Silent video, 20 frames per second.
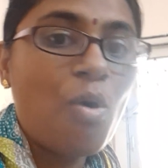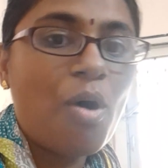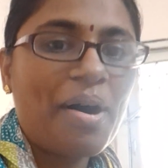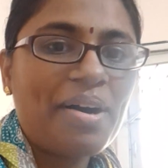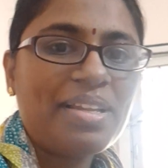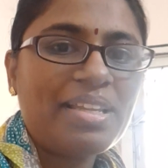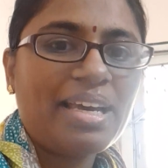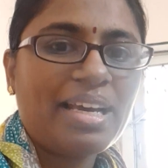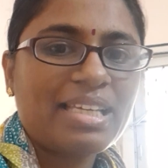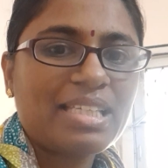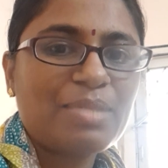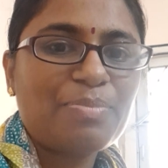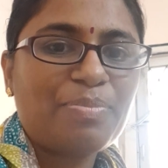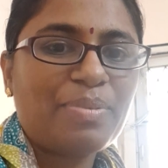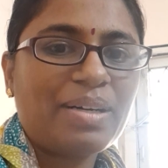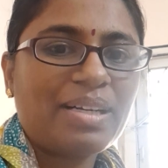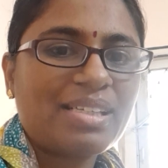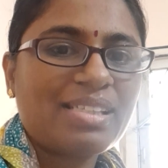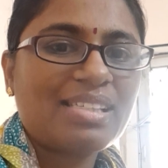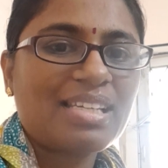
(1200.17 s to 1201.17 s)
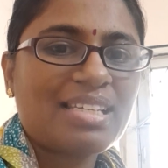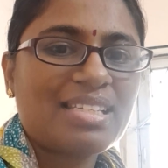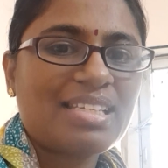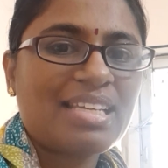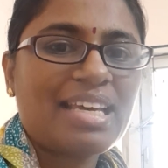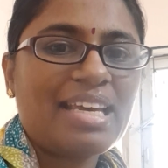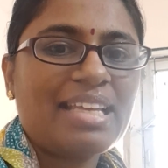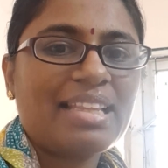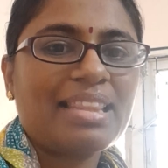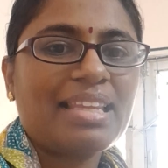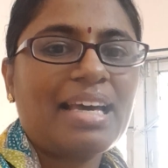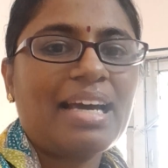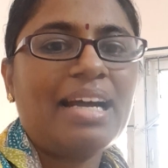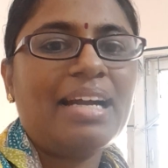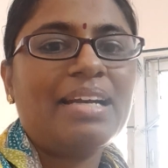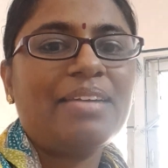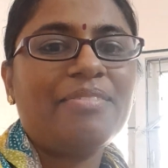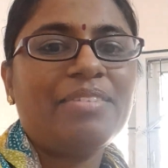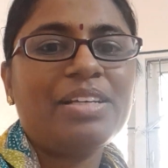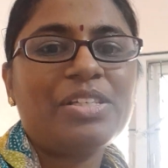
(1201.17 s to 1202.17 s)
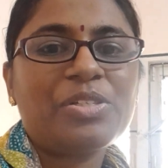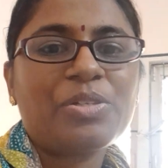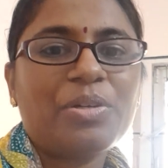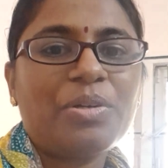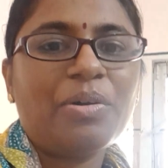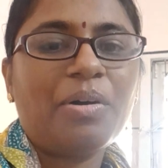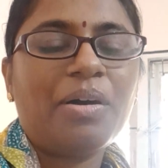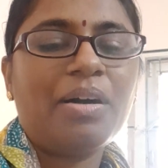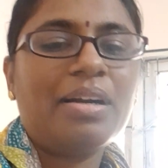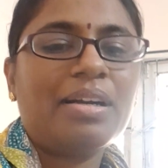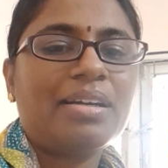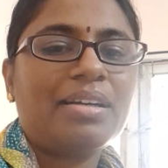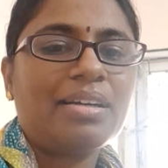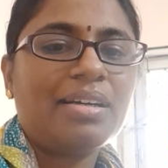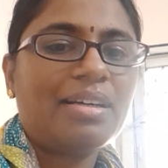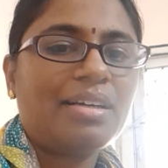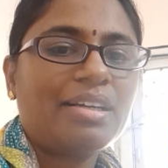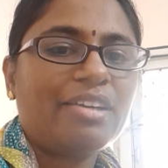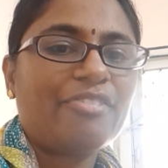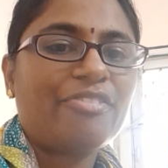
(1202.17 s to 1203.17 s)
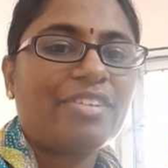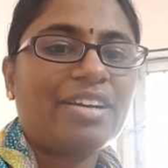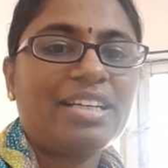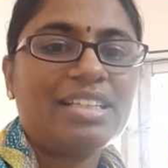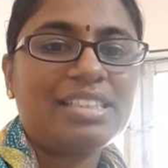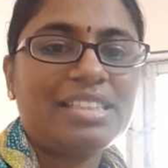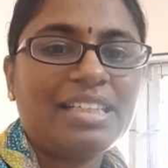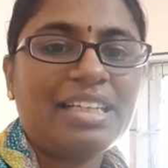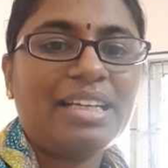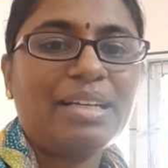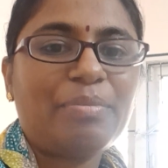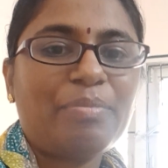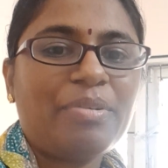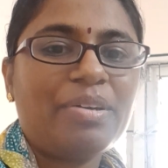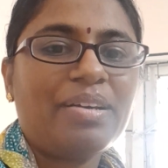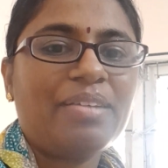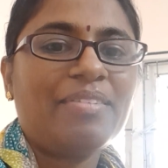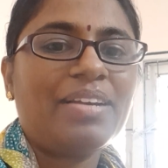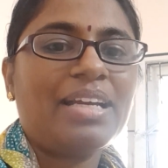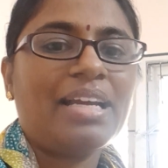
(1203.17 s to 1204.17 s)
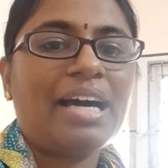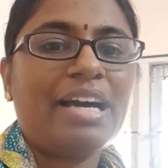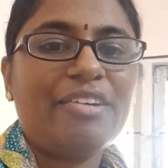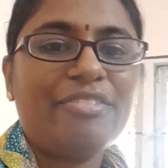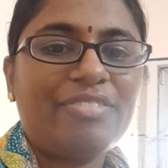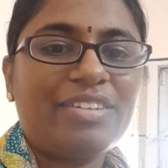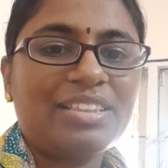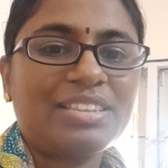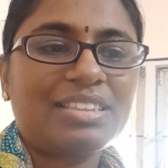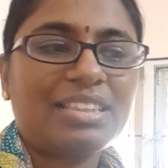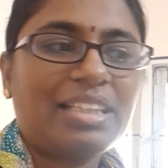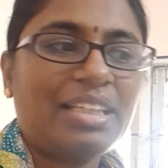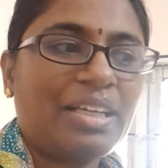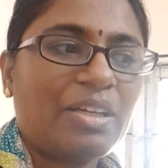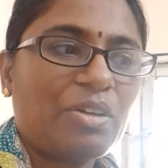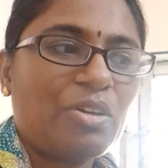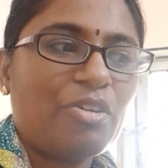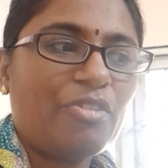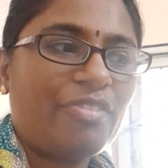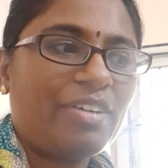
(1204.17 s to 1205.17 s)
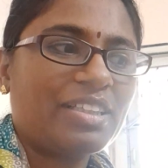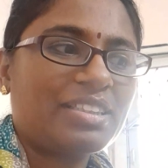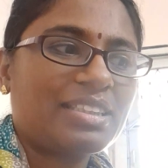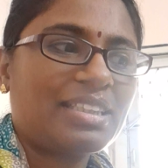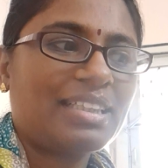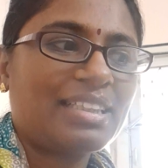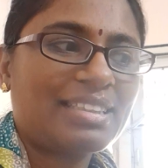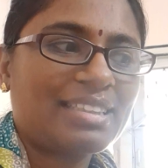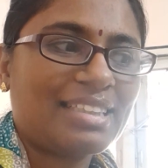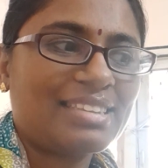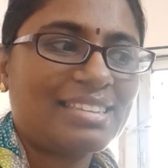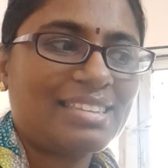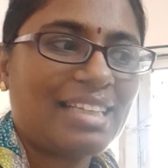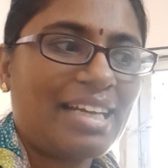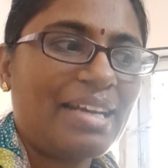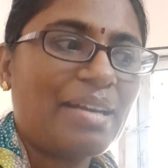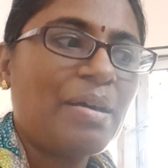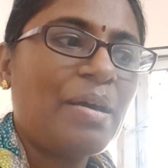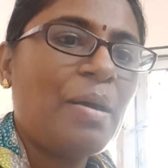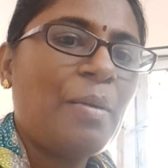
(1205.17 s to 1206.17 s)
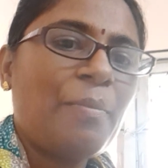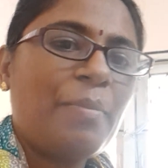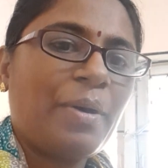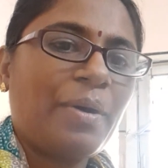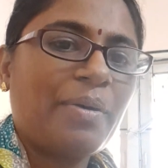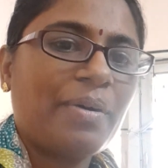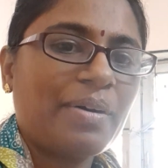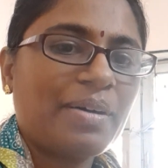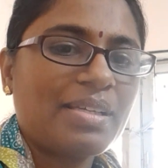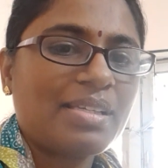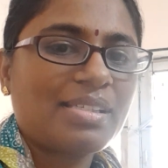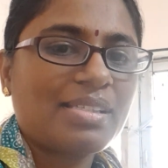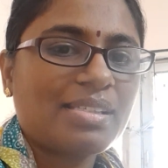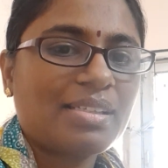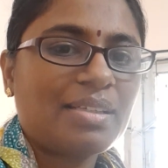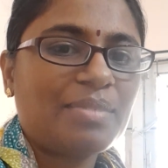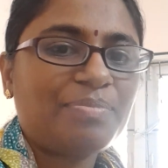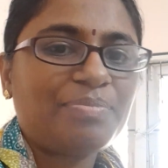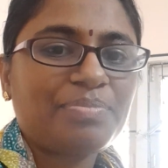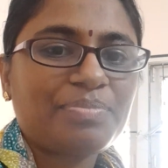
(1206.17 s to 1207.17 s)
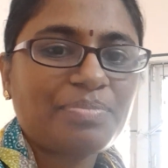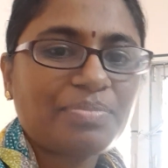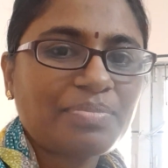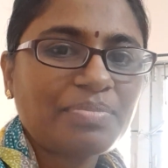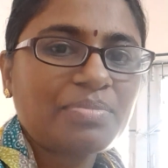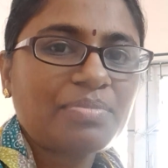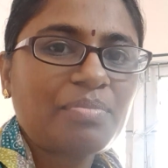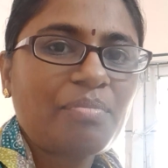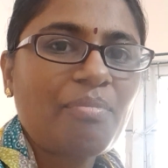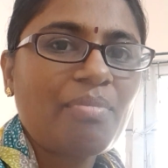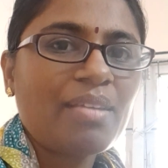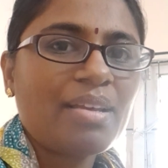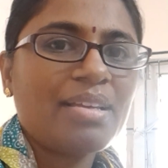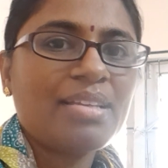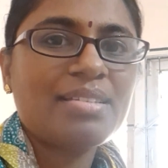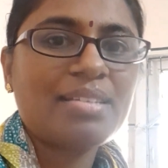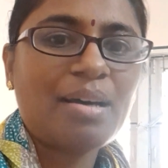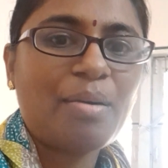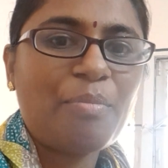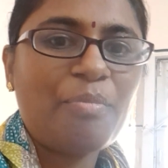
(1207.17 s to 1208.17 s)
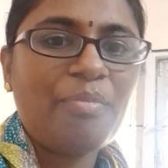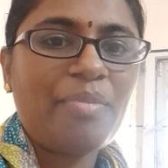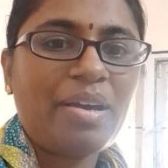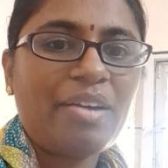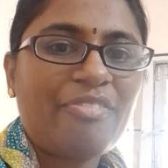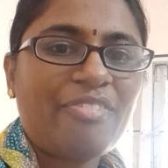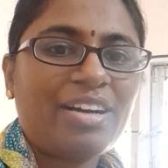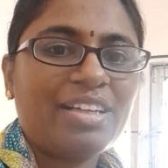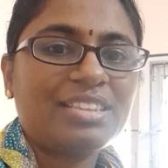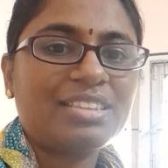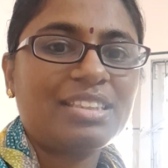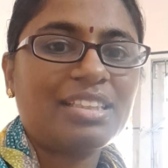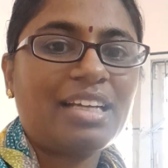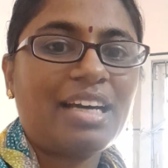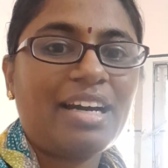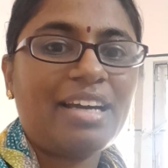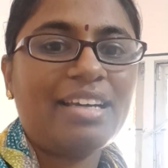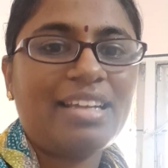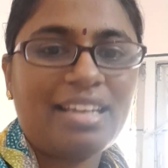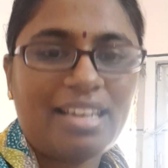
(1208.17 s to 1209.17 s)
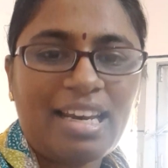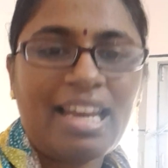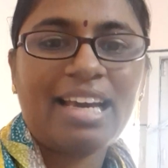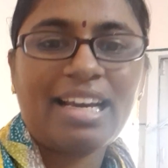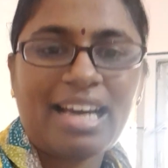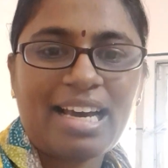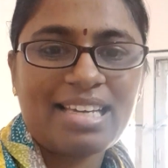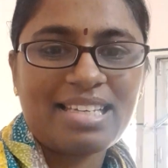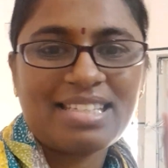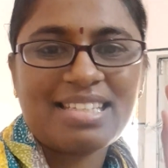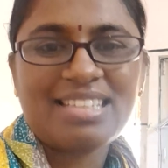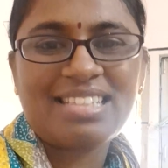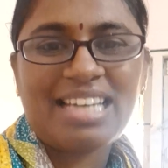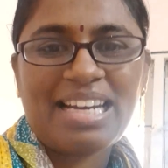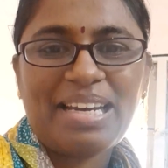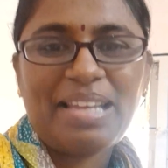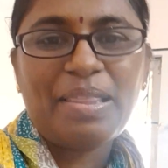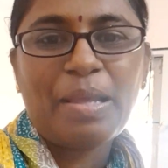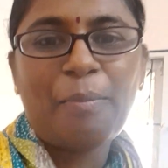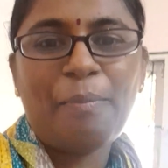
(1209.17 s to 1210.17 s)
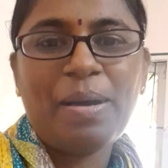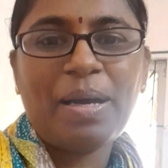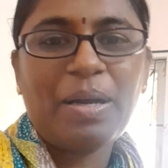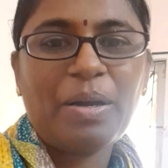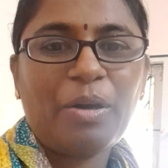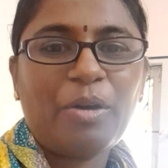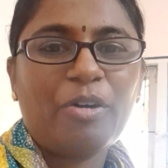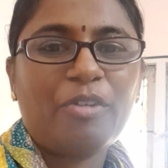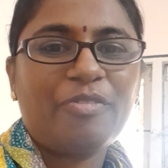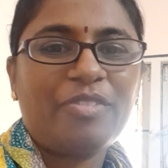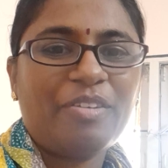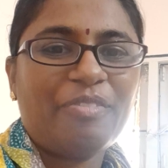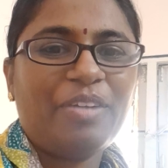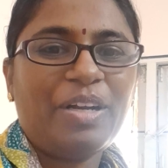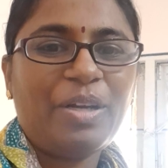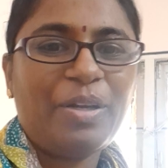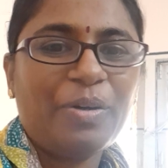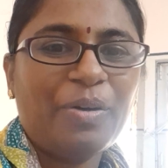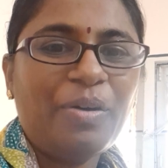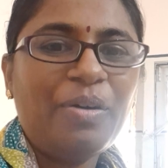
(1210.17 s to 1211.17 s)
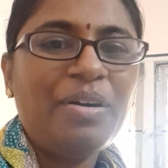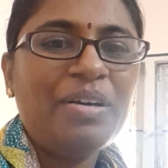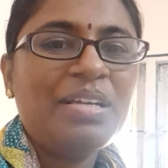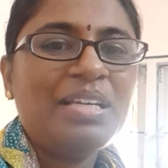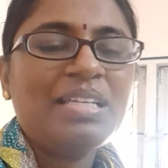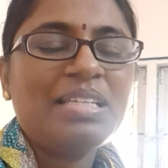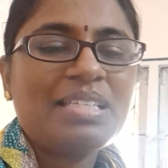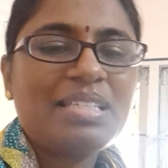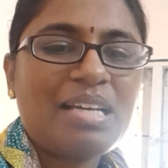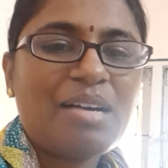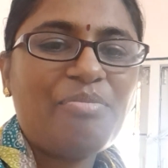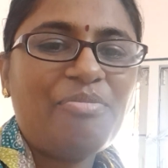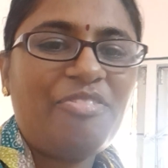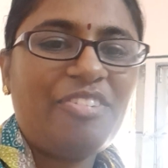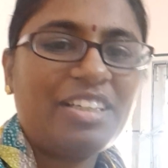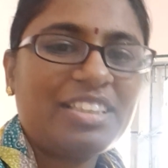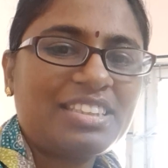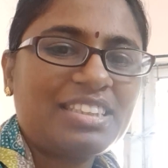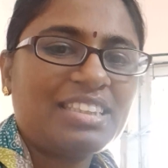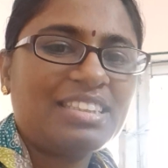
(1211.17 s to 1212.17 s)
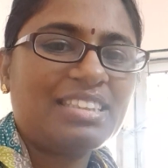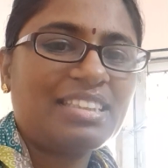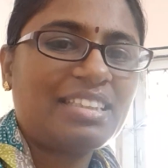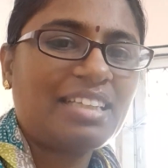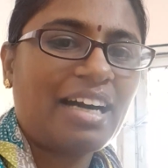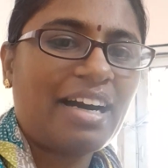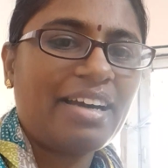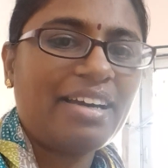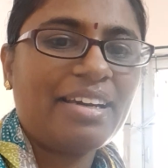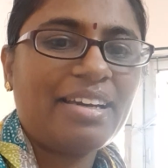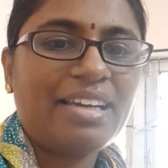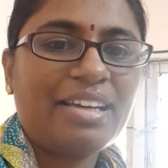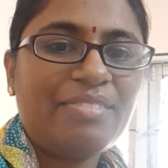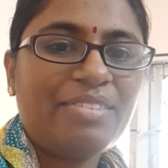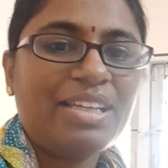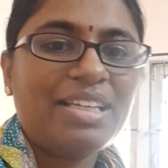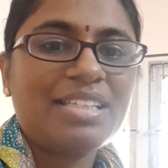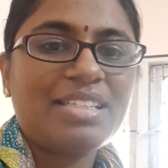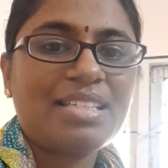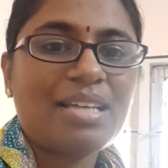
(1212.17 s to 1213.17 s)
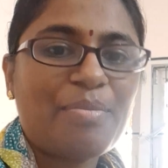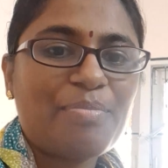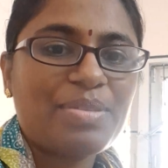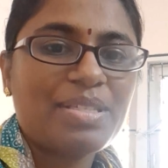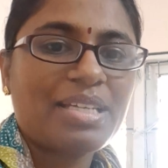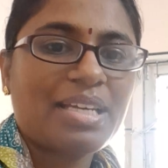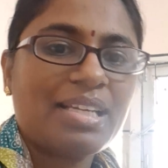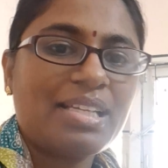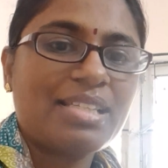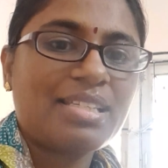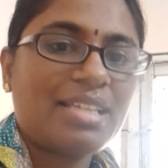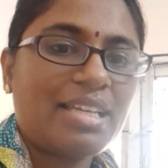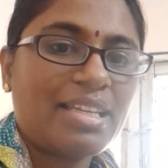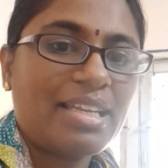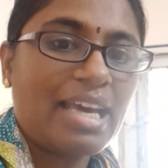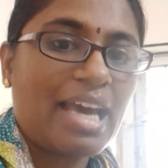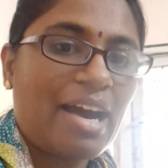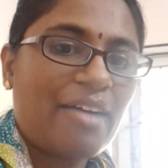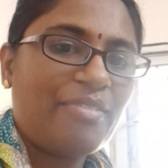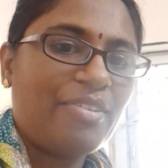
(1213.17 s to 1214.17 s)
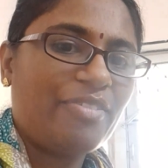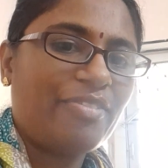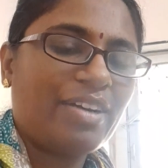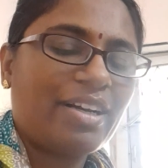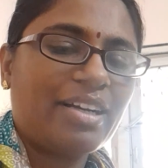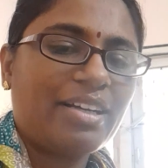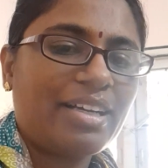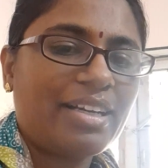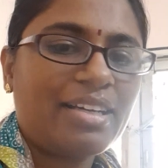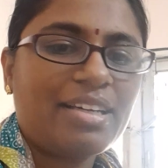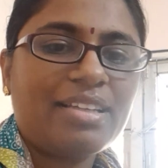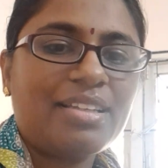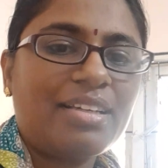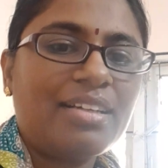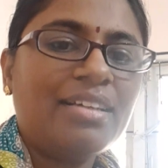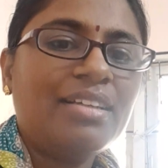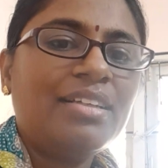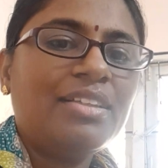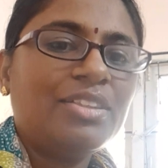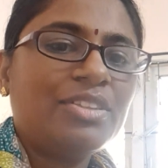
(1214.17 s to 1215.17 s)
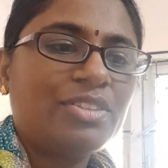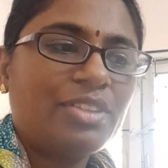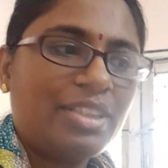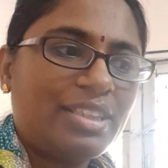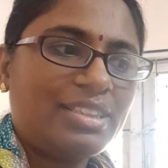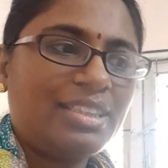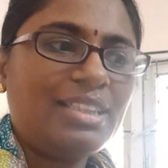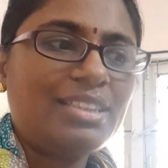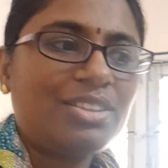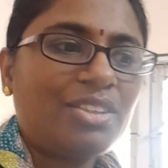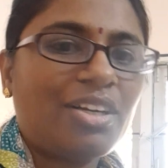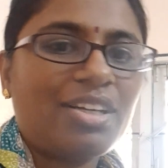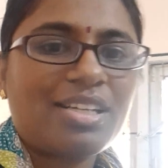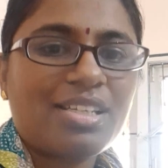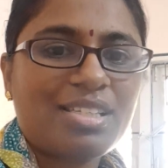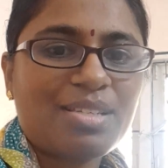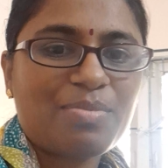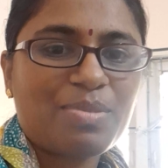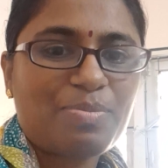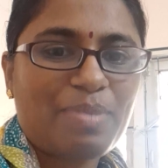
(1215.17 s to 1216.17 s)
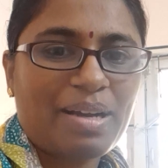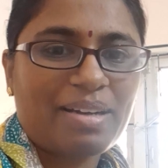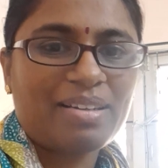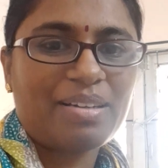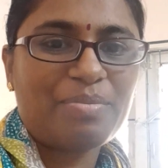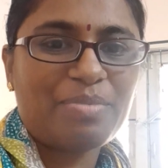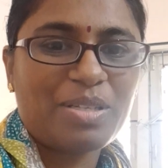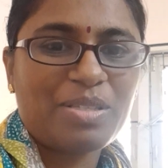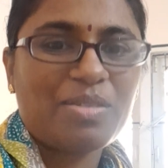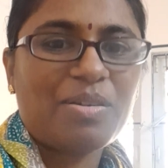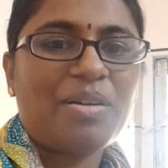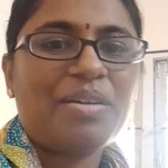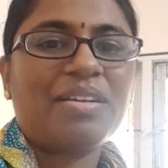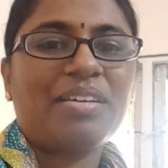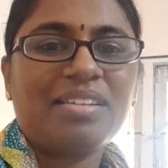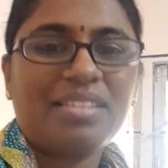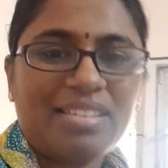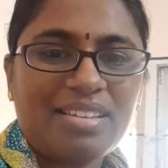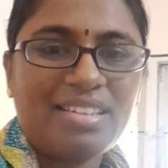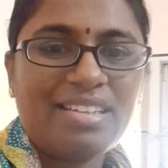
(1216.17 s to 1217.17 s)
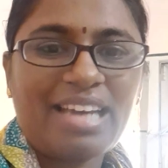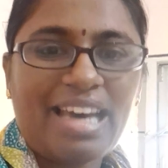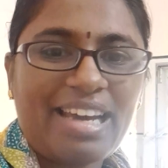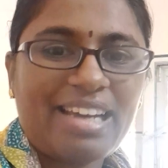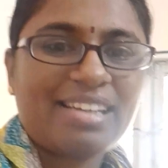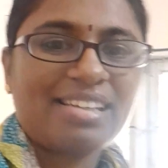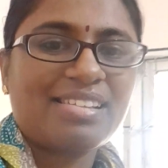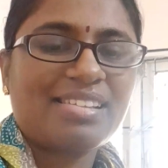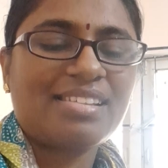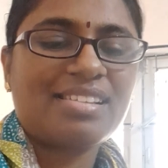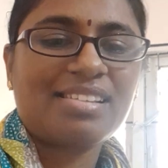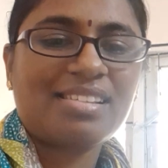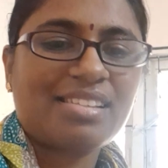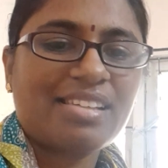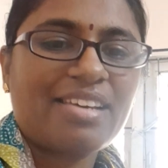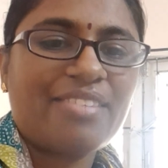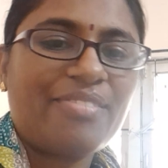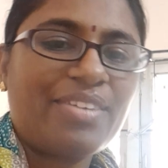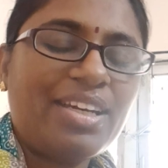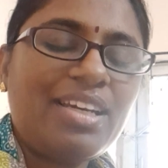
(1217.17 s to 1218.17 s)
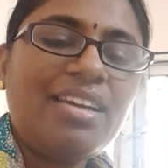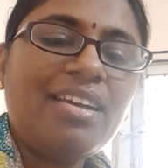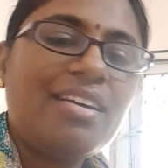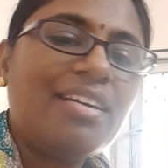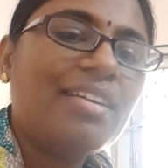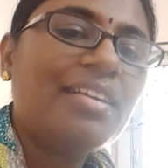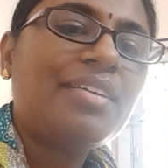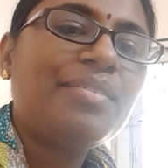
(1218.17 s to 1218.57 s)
what the experts are saying, that we should not differentiate between high functioning, low functioning, such that, because some may function high, like I said in the beginning of the video, some functions at higher level in some skills and they have difficulty in other. So it's just autism spectrum disorder, the diagnosis is given.